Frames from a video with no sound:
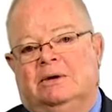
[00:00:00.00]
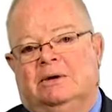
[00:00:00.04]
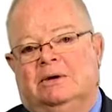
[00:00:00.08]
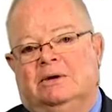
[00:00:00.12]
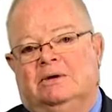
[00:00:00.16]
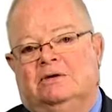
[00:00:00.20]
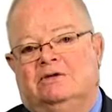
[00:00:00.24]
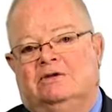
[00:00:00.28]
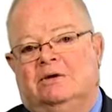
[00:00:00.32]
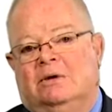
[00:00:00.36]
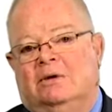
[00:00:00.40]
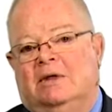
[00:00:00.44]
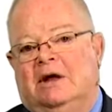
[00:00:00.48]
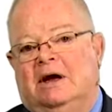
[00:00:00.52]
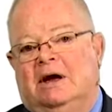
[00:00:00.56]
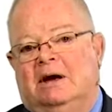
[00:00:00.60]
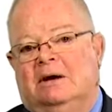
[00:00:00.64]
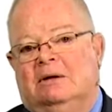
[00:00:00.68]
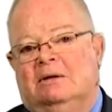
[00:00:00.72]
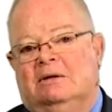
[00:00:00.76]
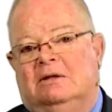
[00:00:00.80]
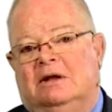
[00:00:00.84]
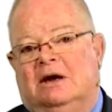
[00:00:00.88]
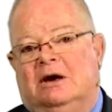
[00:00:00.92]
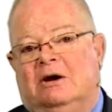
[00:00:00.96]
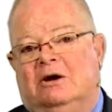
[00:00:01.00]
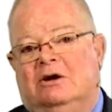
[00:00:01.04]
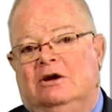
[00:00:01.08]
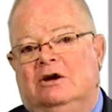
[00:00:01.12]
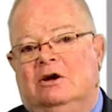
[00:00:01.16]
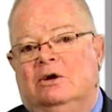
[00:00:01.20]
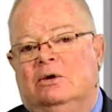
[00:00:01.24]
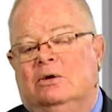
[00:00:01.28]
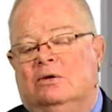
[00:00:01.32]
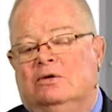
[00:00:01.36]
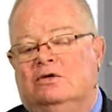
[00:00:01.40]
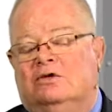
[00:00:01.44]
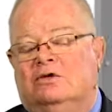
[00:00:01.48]
So they are
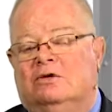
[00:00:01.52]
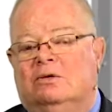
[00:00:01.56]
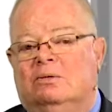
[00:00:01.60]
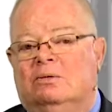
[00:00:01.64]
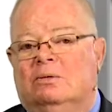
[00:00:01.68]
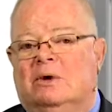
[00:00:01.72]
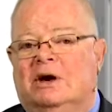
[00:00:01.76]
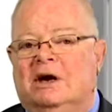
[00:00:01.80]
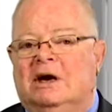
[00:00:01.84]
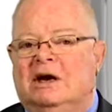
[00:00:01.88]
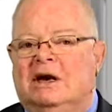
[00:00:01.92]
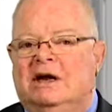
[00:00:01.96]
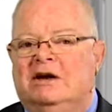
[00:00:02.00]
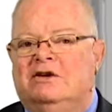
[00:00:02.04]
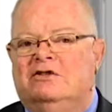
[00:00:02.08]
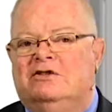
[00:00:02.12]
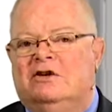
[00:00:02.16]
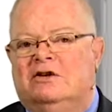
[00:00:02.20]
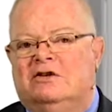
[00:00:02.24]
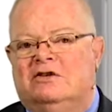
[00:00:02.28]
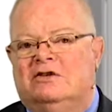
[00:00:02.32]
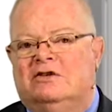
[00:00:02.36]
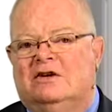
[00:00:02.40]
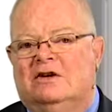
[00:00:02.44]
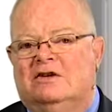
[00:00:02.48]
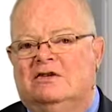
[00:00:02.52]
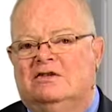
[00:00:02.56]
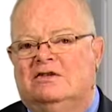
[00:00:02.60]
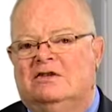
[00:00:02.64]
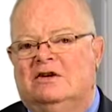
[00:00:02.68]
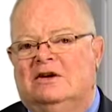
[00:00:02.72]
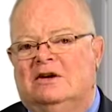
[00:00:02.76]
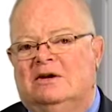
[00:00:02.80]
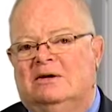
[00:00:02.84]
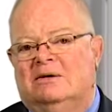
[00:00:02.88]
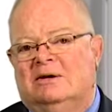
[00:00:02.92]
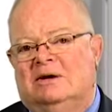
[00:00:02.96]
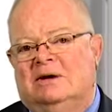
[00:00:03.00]
used really just as
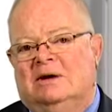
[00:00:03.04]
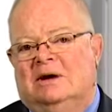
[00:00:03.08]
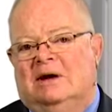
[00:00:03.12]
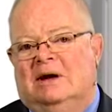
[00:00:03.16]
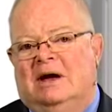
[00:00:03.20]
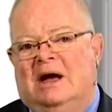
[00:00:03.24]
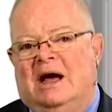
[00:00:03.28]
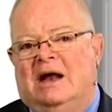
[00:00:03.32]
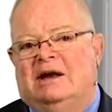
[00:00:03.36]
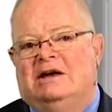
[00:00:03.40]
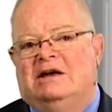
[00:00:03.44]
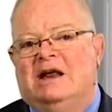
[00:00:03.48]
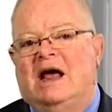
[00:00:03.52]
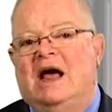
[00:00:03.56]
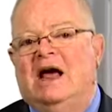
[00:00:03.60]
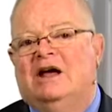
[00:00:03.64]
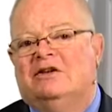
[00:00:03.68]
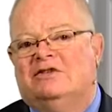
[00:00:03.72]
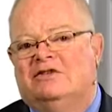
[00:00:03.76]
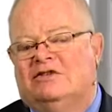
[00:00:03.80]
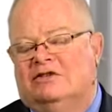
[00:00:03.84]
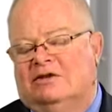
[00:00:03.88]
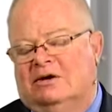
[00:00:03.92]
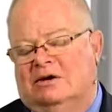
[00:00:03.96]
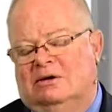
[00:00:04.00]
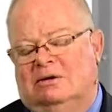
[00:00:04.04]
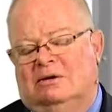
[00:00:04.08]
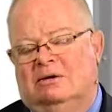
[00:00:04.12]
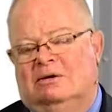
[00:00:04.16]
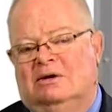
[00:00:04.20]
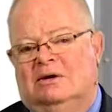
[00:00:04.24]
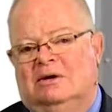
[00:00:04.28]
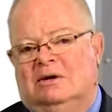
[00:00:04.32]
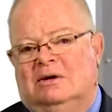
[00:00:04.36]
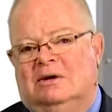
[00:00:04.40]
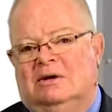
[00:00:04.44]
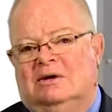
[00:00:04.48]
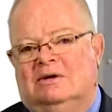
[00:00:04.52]
a test
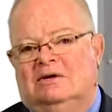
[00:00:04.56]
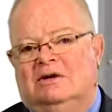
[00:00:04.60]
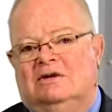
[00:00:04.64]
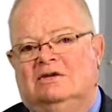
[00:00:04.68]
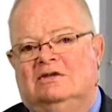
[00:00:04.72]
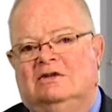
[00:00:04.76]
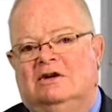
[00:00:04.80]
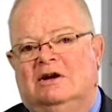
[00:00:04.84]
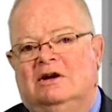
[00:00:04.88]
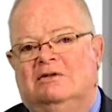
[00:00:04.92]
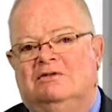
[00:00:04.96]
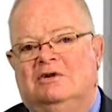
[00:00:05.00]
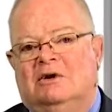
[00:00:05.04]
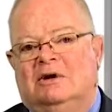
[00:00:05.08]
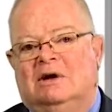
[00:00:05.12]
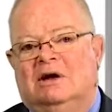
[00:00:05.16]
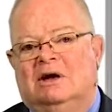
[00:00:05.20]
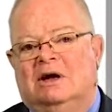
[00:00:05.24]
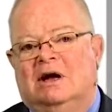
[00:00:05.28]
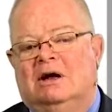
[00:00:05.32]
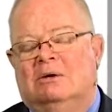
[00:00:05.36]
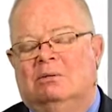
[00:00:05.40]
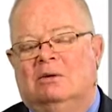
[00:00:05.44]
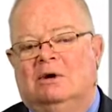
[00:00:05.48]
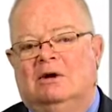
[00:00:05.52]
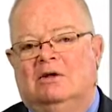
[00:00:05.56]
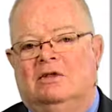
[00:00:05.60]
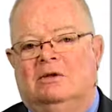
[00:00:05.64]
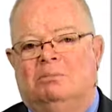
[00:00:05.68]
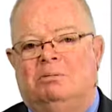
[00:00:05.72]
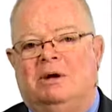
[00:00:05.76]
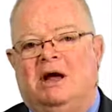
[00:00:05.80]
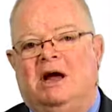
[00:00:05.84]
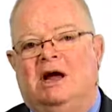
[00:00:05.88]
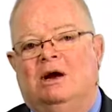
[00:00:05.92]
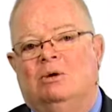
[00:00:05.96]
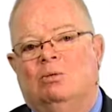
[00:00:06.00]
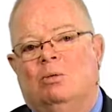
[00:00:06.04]
to see if you can get rid of the
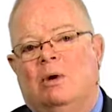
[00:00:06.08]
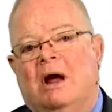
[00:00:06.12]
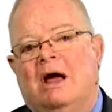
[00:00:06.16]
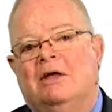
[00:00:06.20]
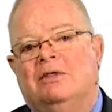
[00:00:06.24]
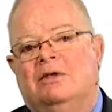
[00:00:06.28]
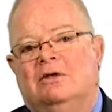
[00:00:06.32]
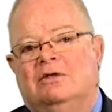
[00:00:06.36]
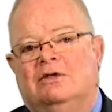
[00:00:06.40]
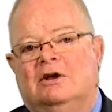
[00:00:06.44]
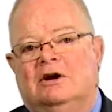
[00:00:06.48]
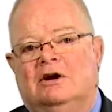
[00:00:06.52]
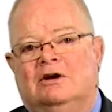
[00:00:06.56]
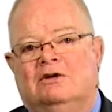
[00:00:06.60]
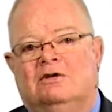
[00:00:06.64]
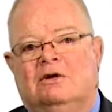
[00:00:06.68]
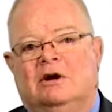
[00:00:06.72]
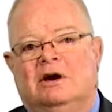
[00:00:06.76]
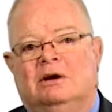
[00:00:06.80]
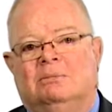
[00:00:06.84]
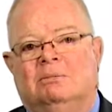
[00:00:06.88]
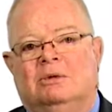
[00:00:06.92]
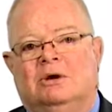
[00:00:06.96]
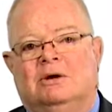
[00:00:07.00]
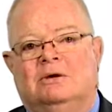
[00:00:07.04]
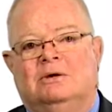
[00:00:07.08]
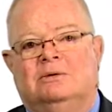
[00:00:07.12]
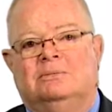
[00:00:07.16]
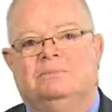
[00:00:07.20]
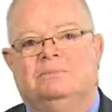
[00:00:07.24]
pain rather than a treatment.